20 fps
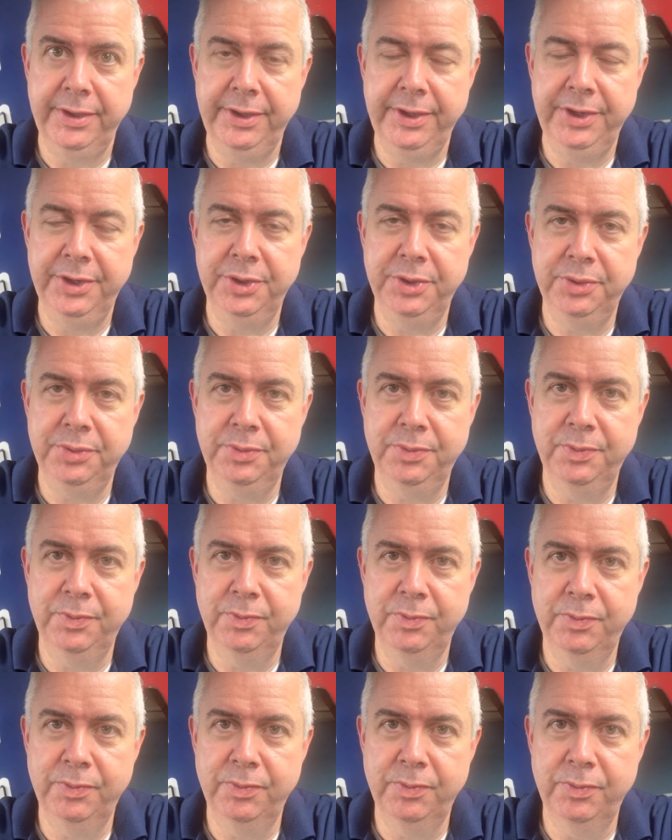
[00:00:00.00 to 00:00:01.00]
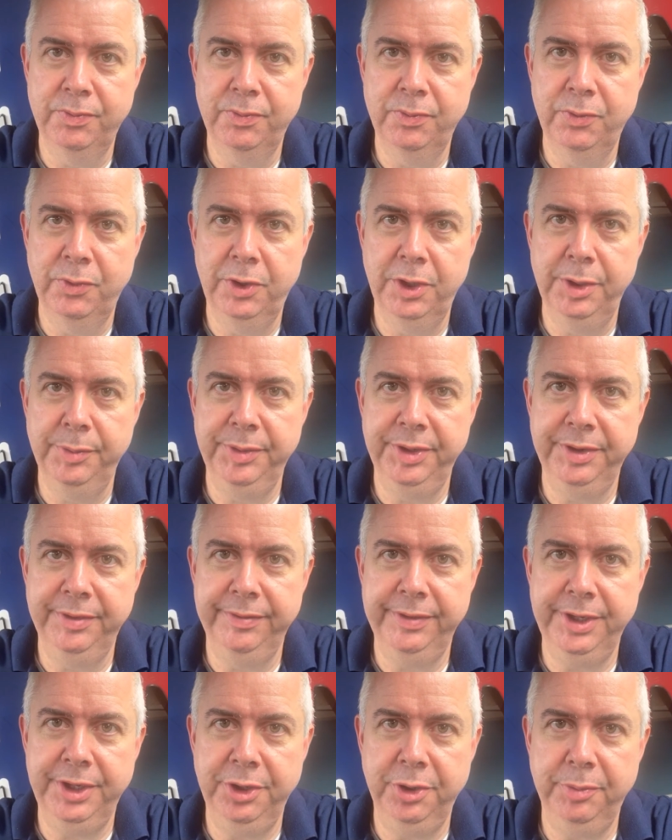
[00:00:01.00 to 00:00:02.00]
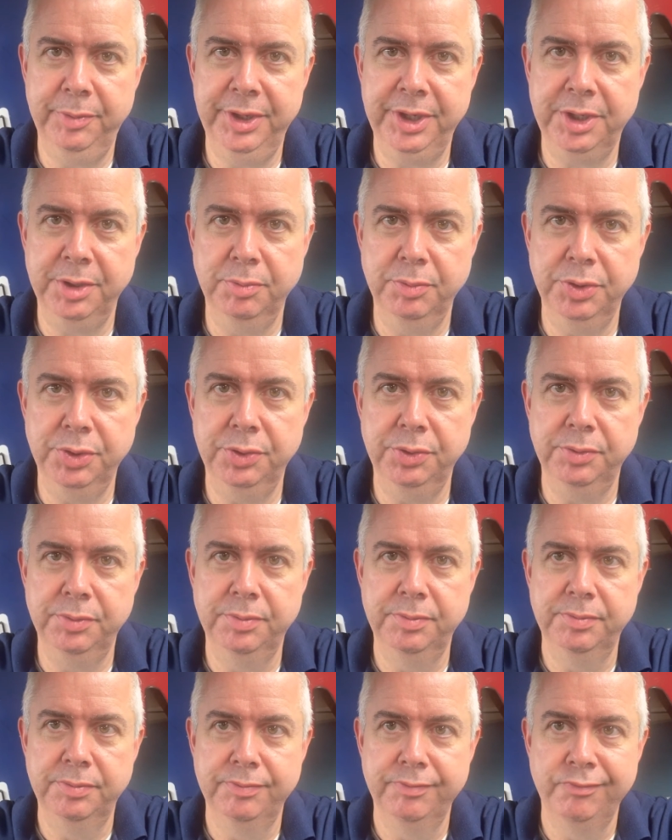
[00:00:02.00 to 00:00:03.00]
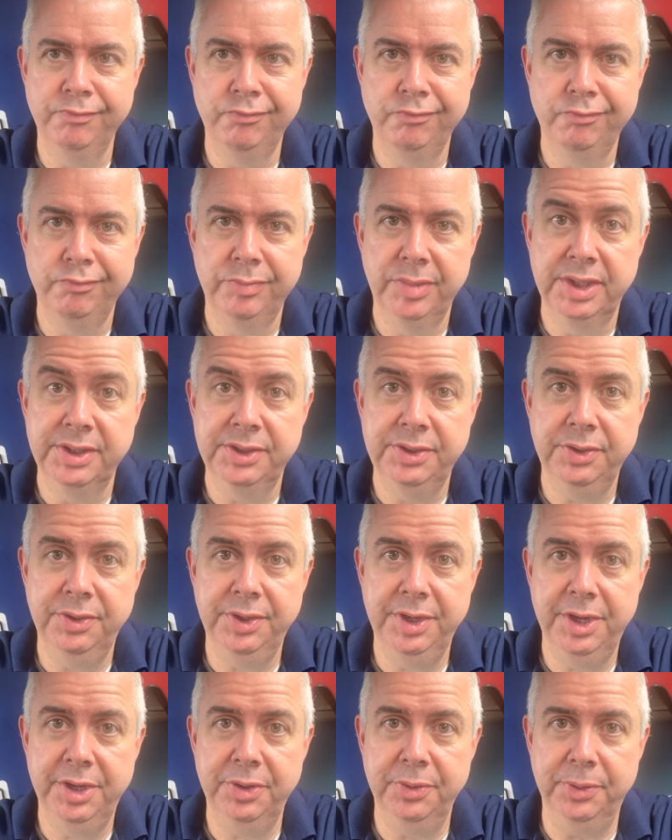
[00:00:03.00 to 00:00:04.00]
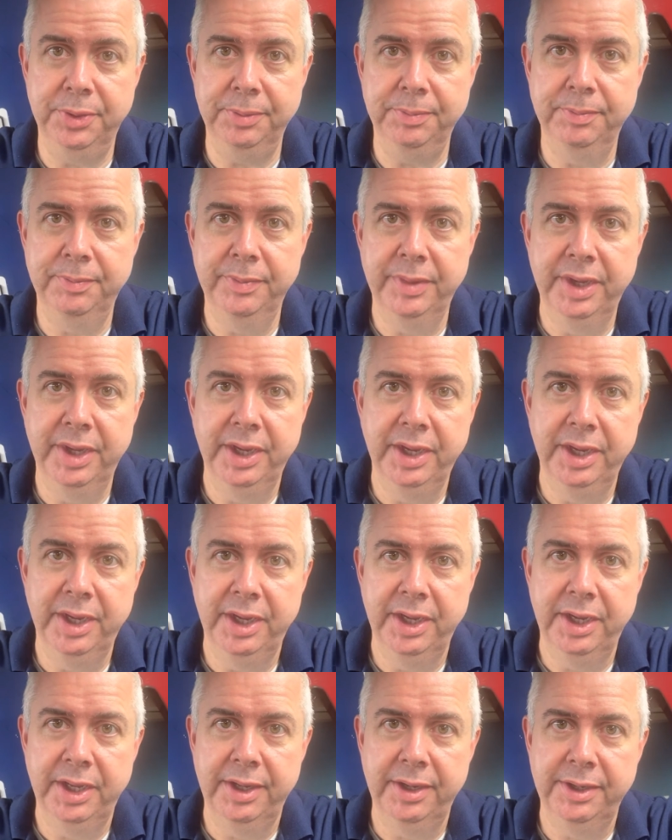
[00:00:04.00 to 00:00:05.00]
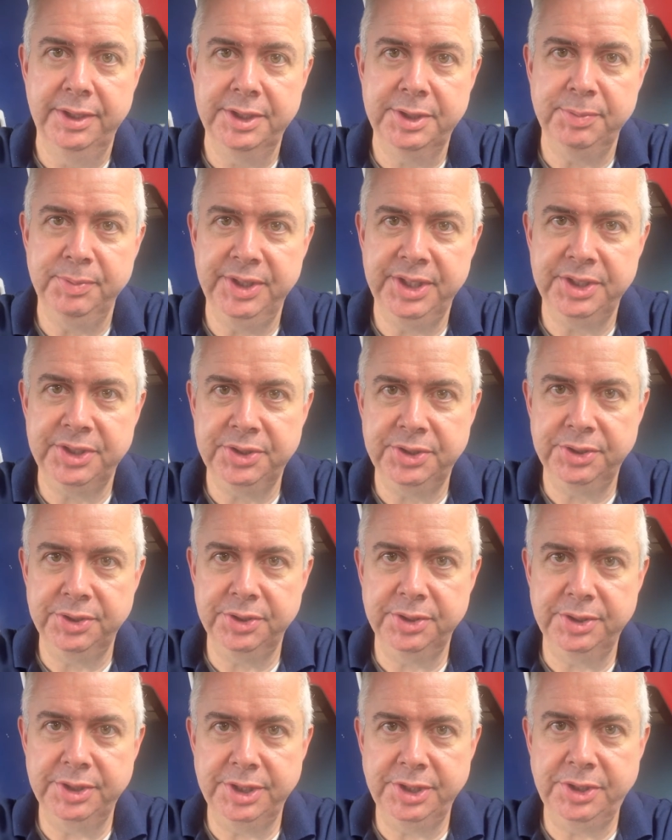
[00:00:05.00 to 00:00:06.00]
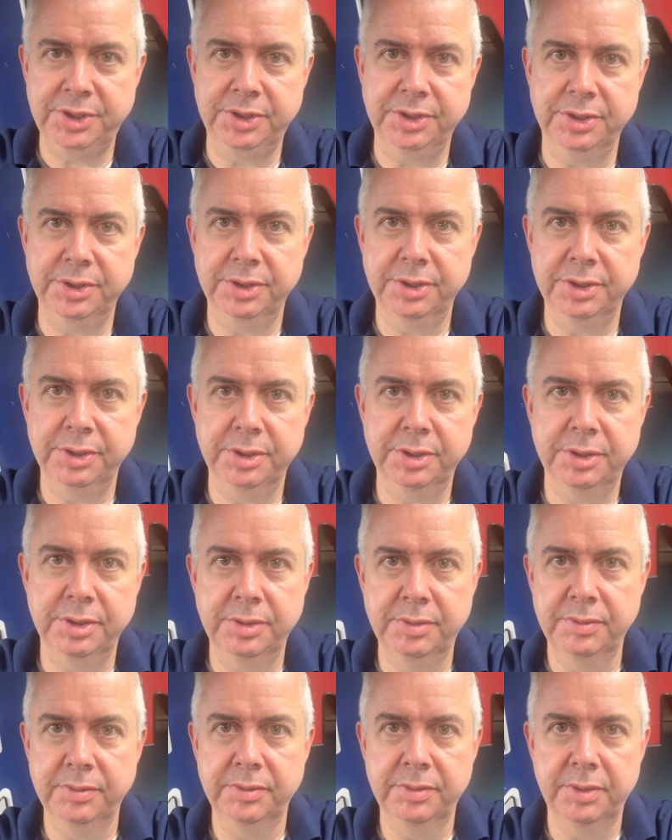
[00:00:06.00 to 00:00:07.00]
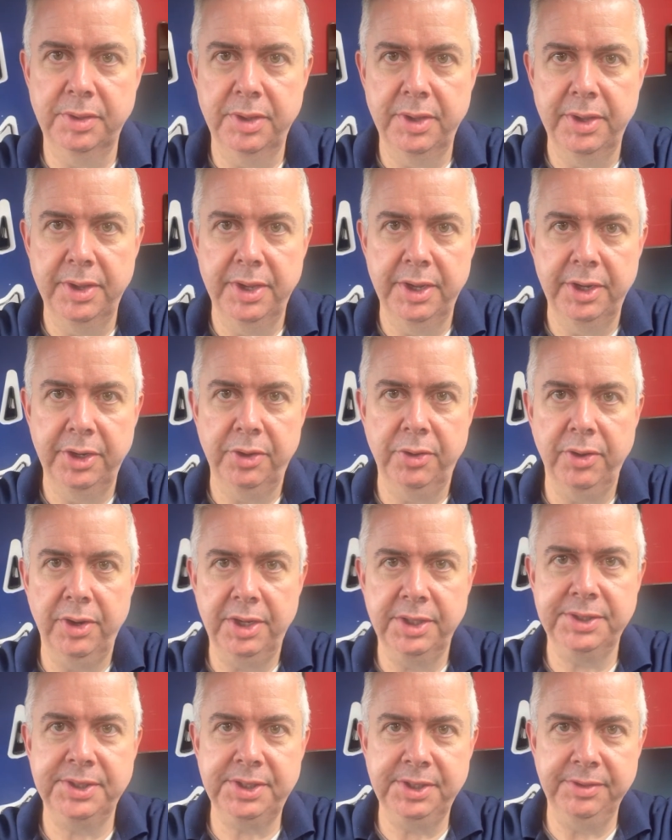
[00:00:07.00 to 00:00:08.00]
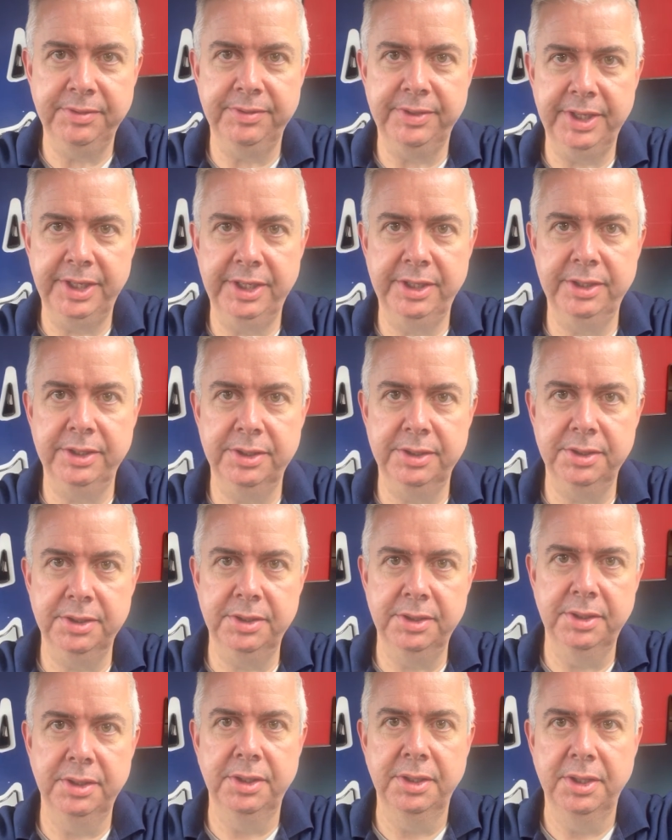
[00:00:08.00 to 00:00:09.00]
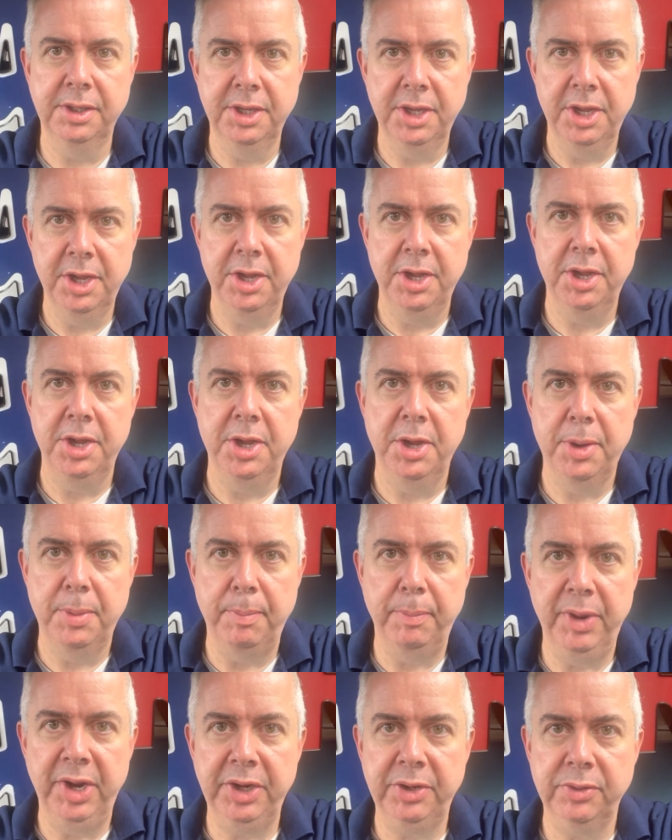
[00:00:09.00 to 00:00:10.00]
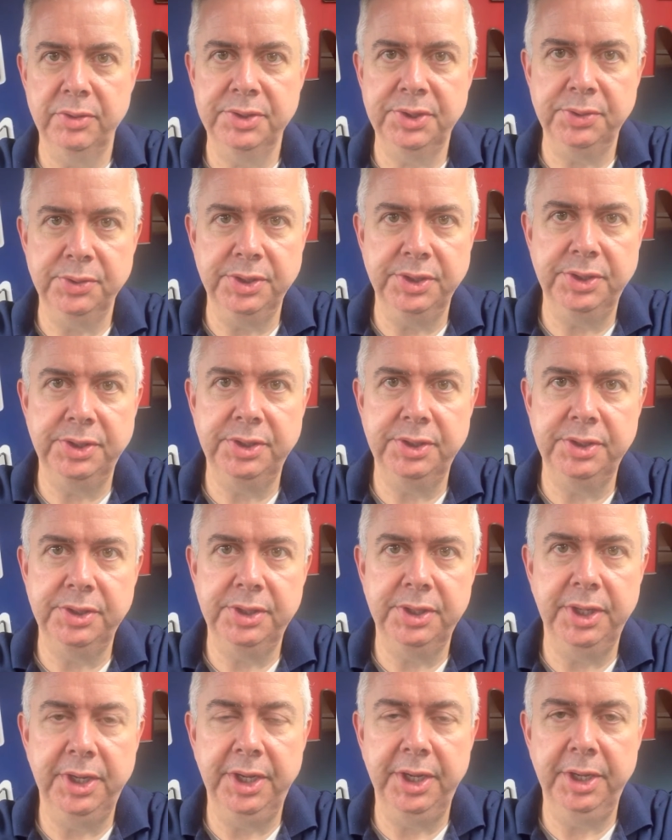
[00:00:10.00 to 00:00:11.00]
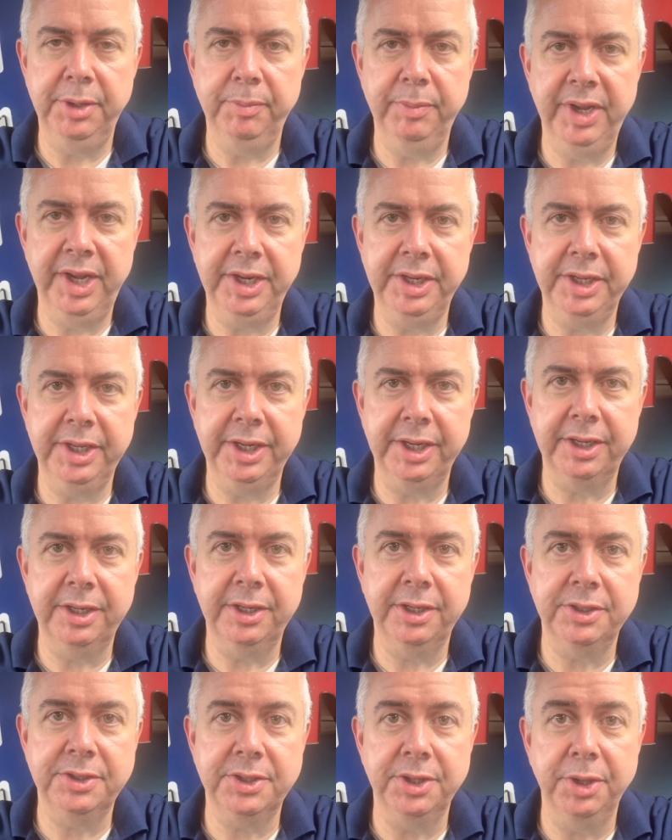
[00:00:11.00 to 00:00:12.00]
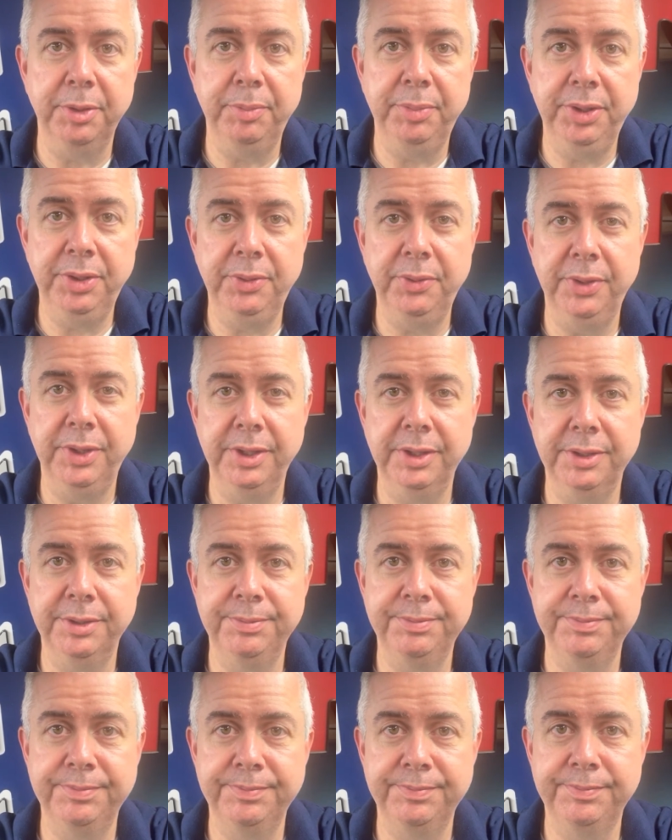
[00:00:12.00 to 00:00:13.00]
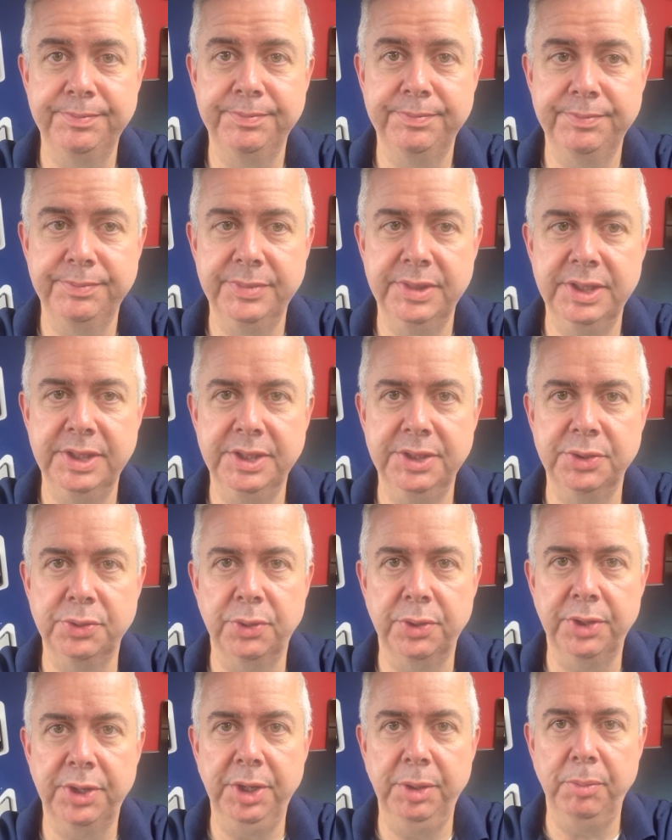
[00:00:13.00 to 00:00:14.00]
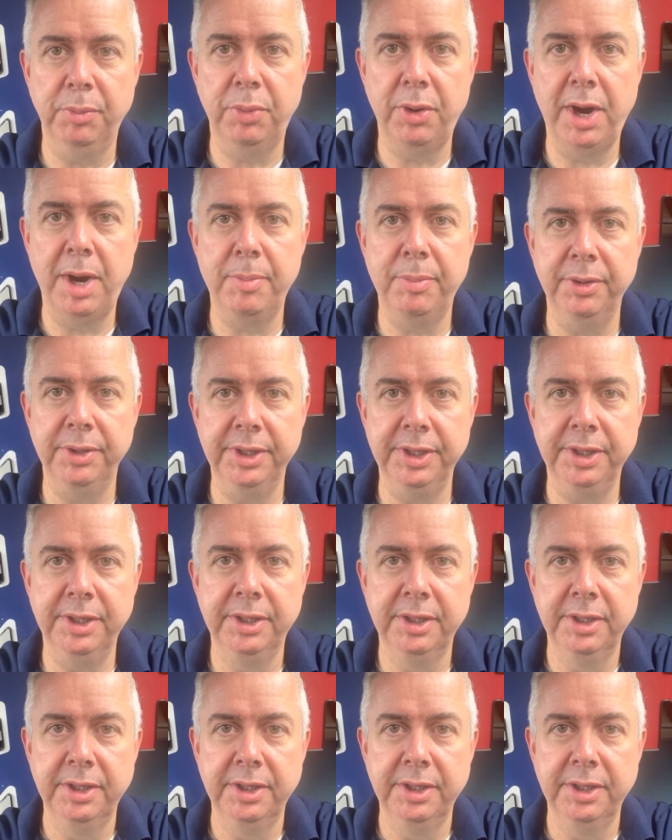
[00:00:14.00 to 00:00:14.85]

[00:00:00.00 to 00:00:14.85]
you know, while I'm in a video making mood, let's do another one. Let's make sure that your cross conveyor, micro switch, and magnetic clutch on the pinwheel is working properly.